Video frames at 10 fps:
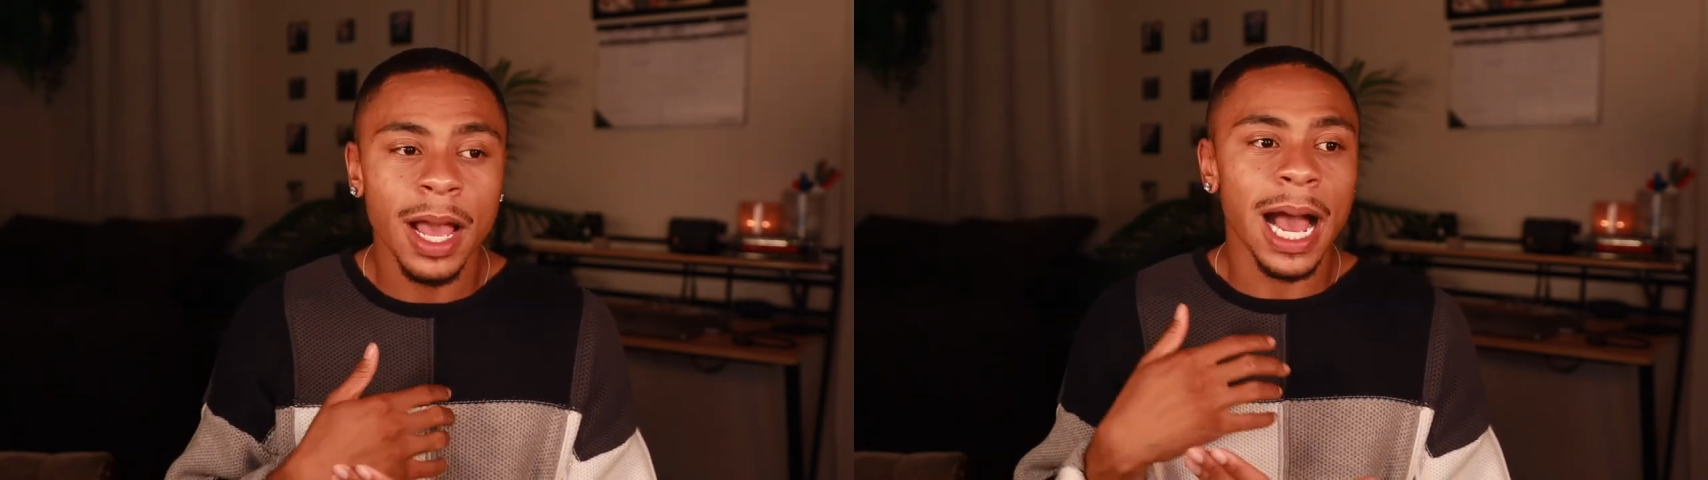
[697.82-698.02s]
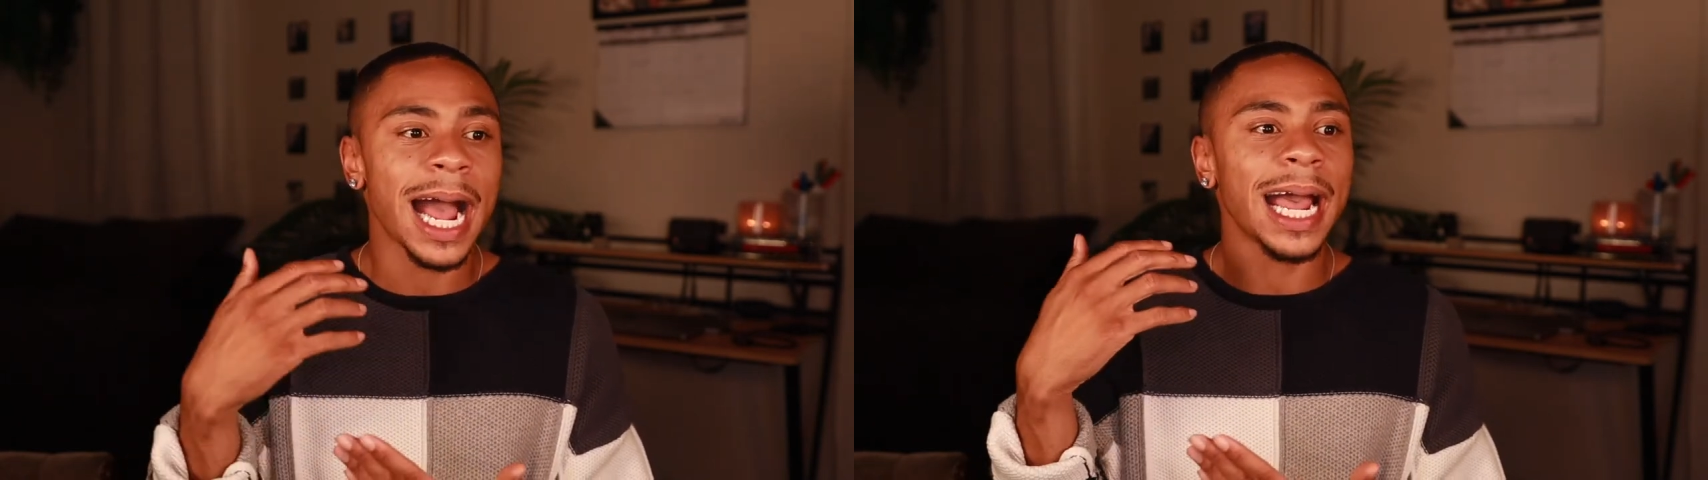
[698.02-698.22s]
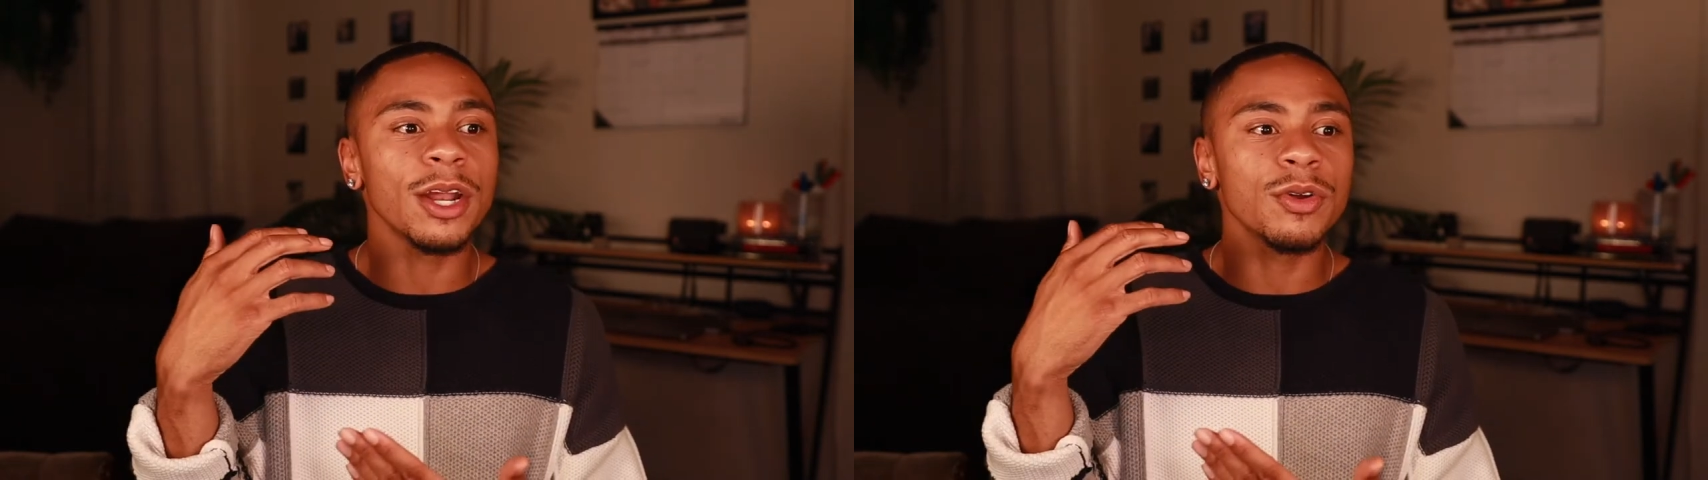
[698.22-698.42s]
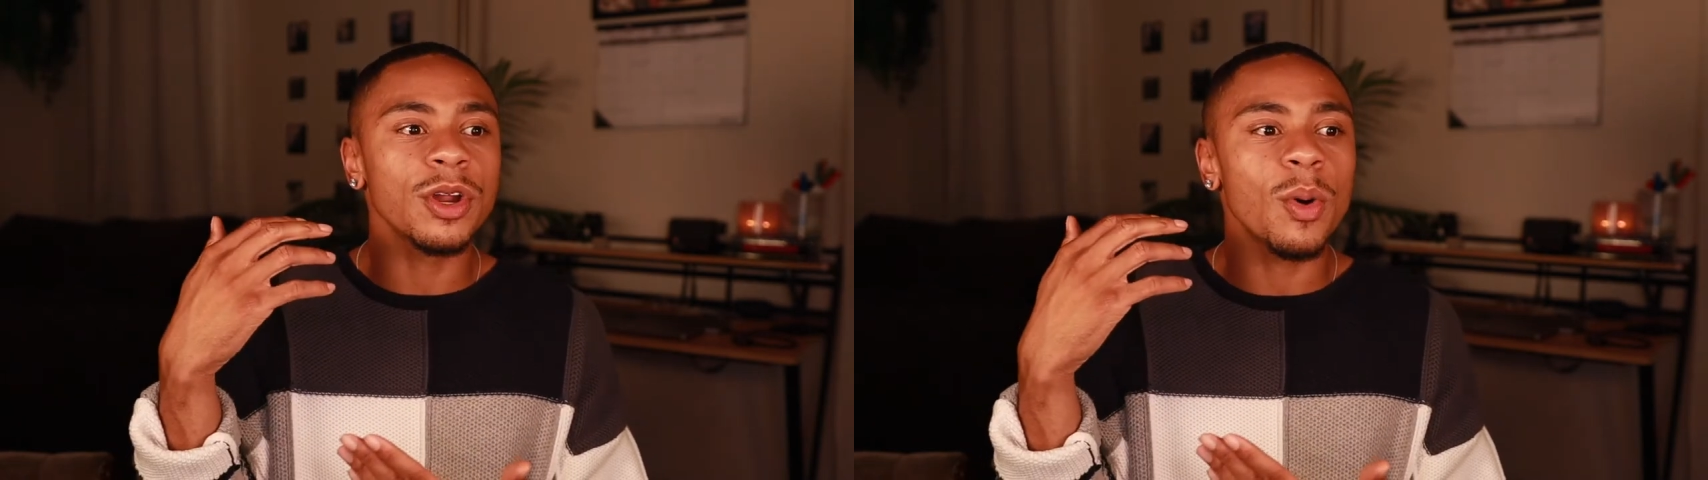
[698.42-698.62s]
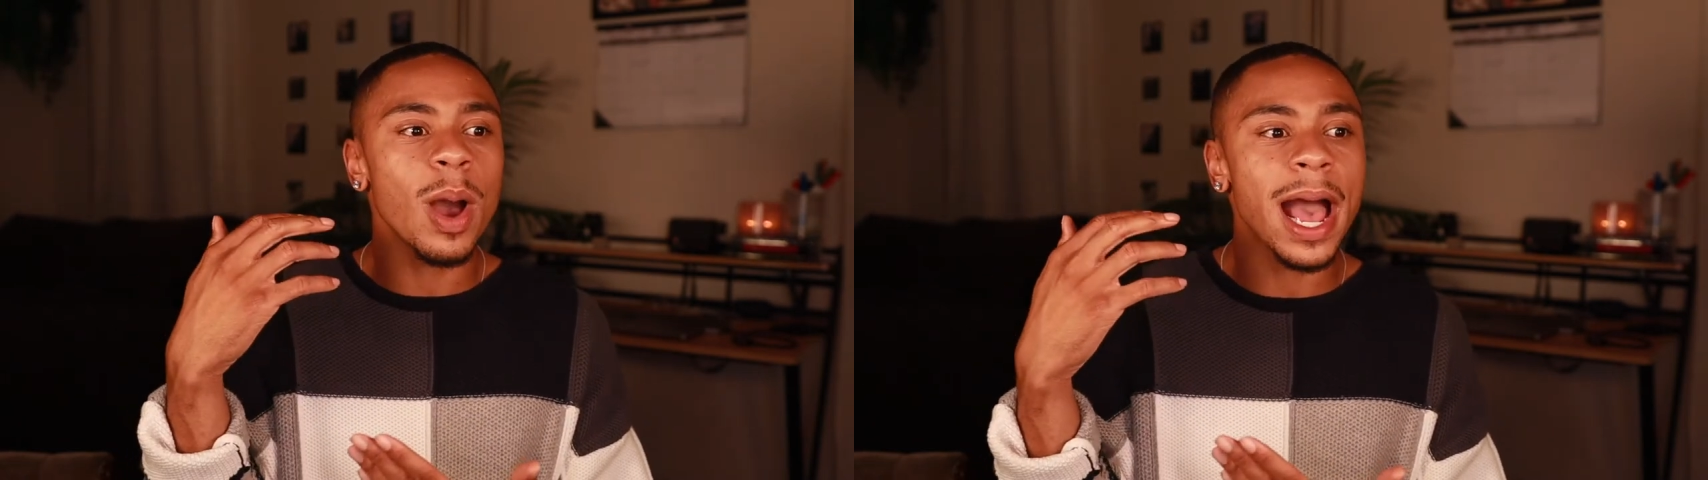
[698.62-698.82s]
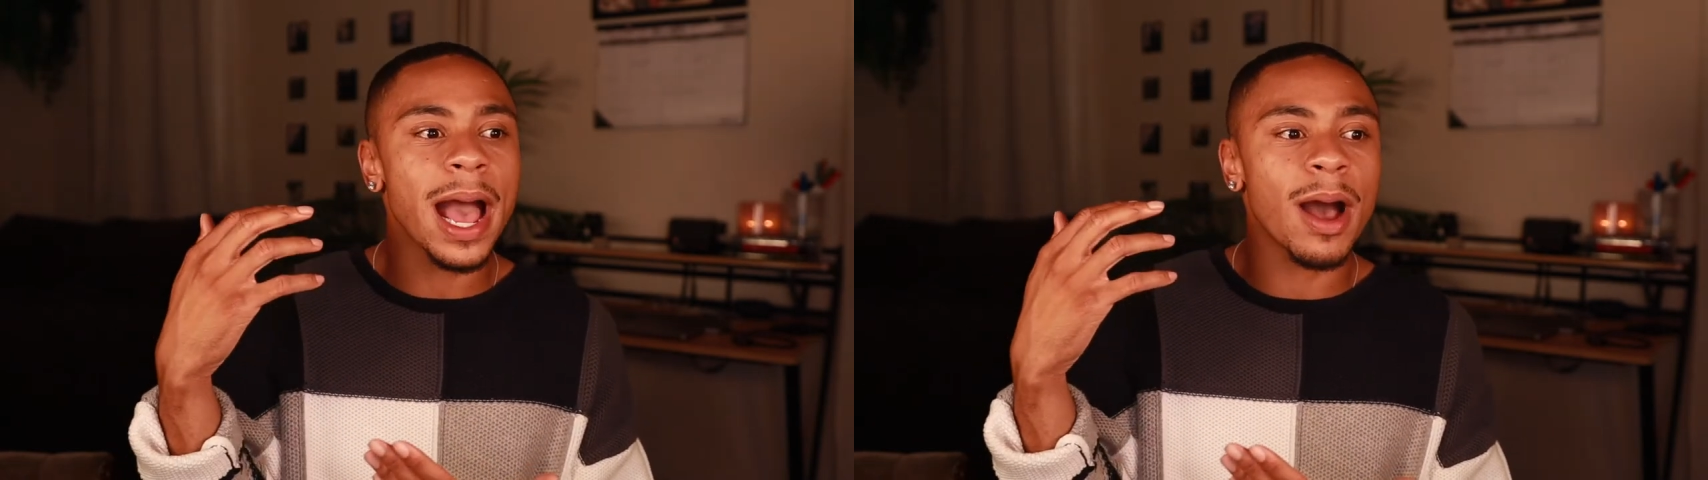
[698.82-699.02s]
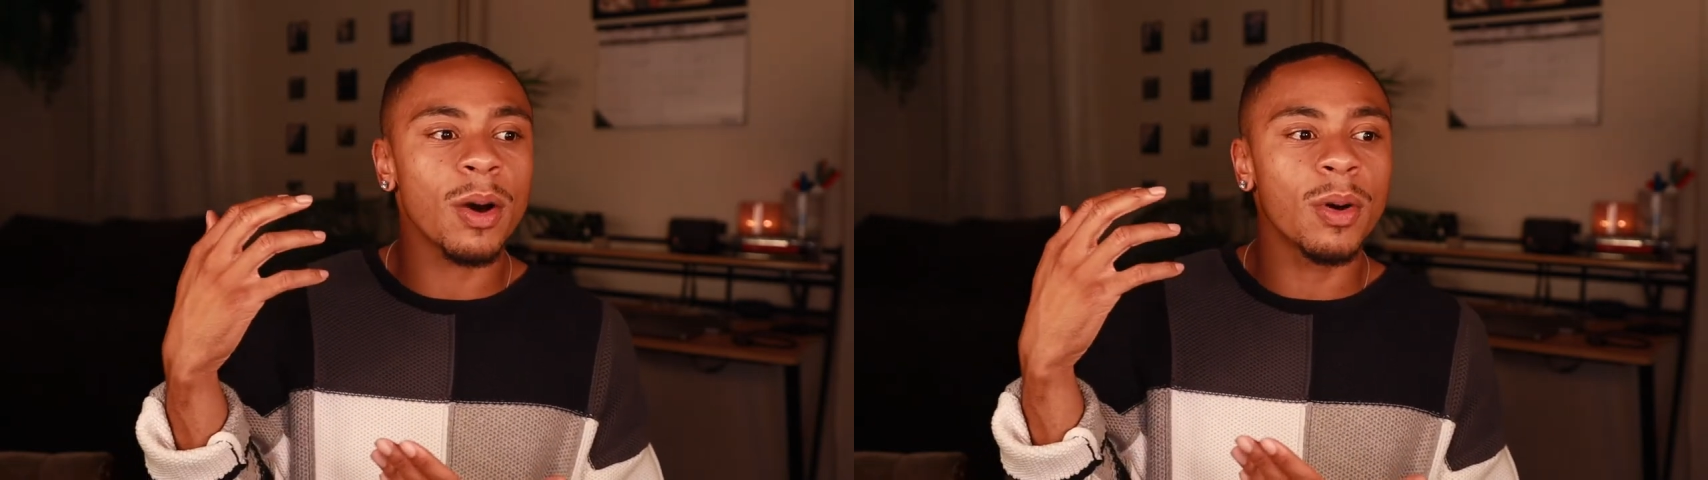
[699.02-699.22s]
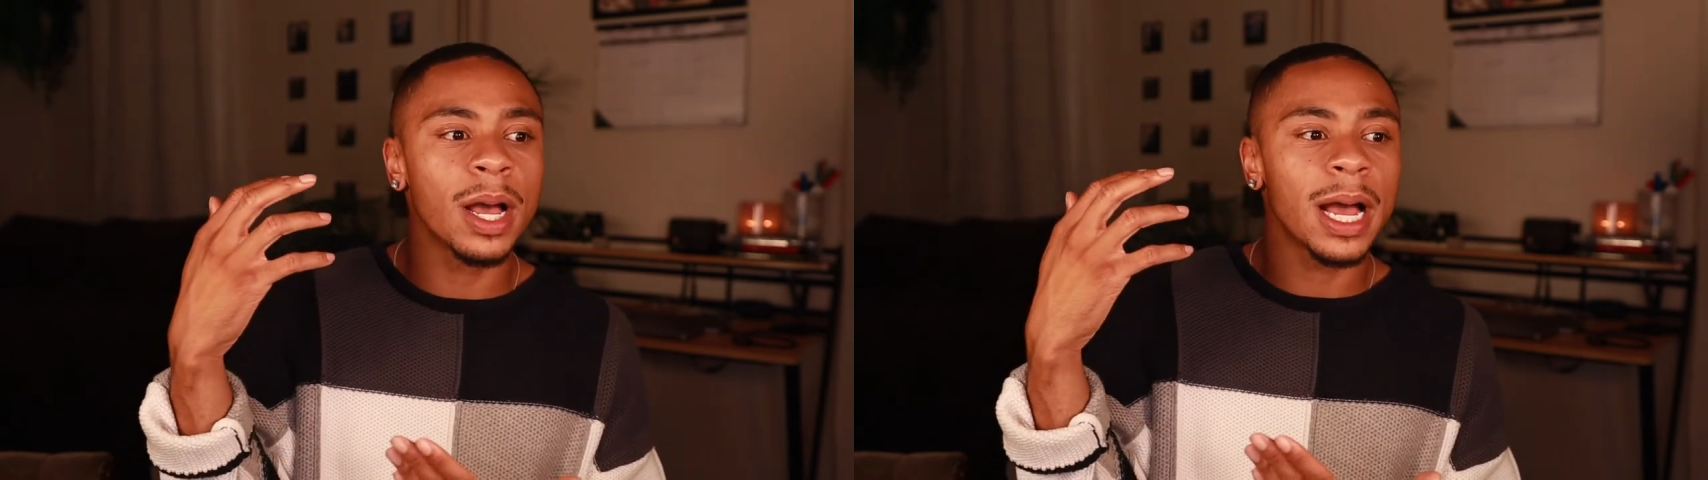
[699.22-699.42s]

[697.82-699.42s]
I don't know how